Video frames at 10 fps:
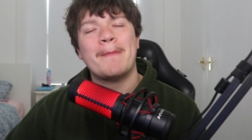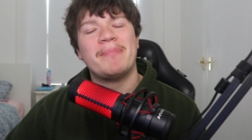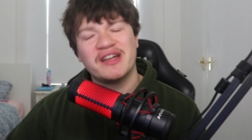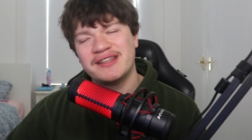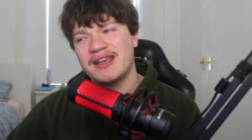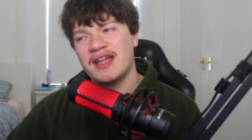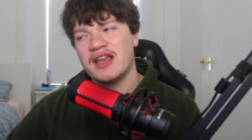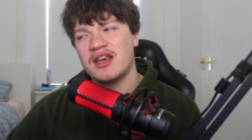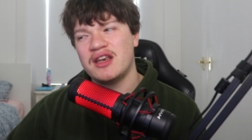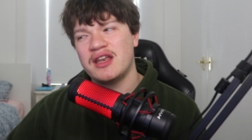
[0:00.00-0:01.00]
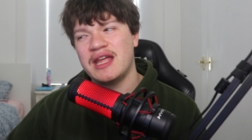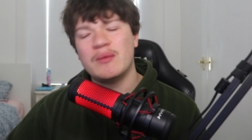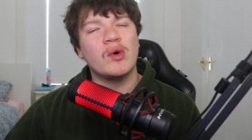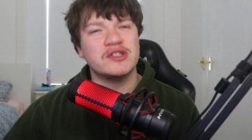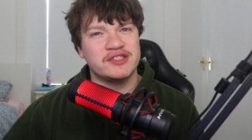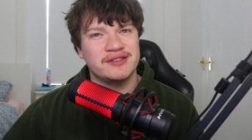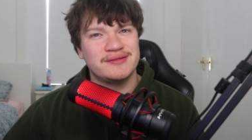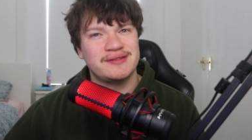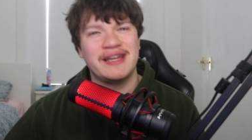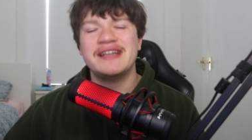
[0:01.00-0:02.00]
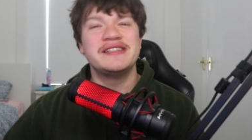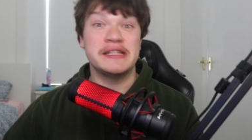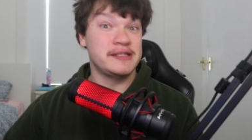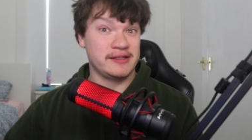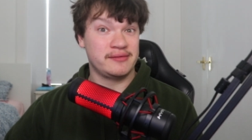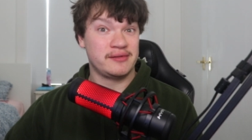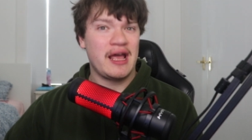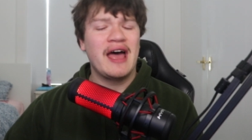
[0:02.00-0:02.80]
But it wasn't, and it didn't.